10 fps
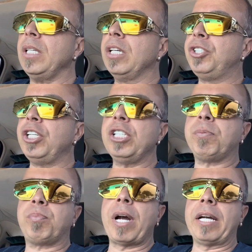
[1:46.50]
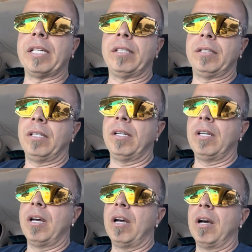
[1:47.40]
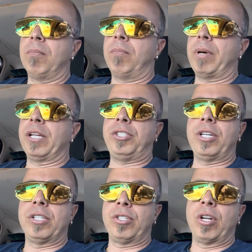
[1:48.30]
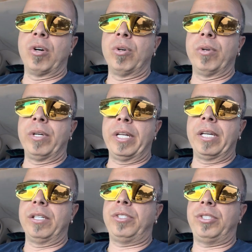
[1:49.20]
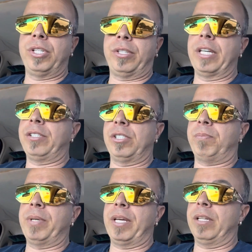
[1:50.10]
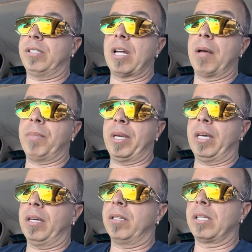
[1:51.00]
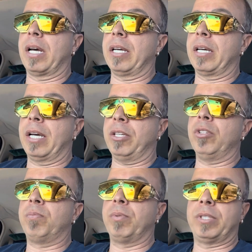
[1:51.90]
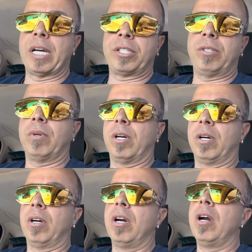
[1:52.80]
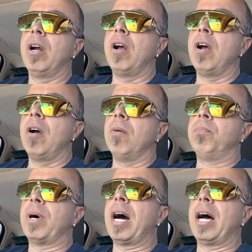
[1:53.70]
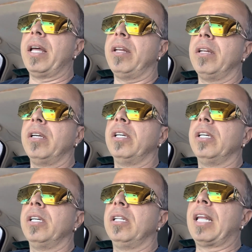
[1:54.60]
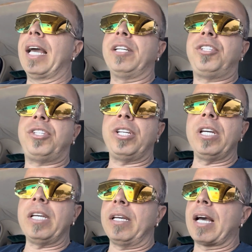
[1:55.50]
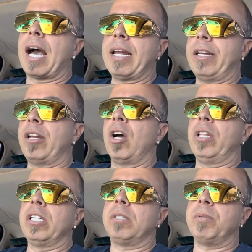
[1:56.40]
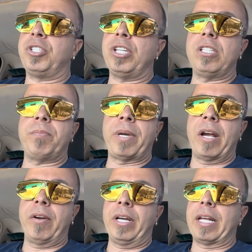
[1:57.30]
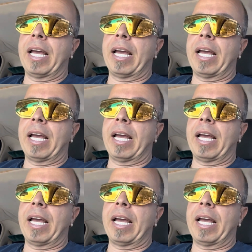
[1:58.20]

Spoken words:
She's pregnant and she doesn't know who it is. She thinks it's me. It's not me because I use protection for her. But, like, I didn't know this, but she's married.